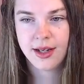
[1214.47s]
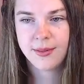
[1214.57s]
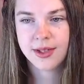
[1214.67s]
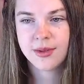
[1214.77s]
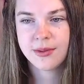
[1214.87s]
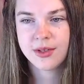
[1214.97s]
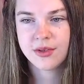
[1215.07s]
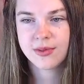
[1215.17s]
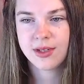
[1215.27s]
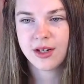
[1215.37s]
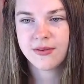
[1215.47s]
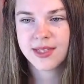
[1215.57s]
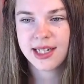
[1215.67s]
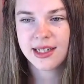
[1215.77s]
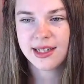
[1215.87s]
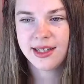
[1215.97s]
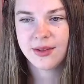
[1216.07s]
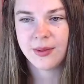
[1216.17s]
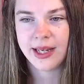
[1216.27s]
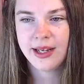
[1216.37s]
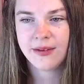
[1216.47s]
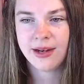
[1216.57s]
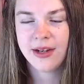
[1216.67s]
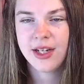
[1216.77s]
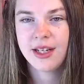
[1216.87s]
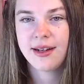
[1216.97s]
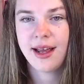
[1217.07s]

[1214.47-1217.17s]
because what we'll do is we'll offset it either way around it,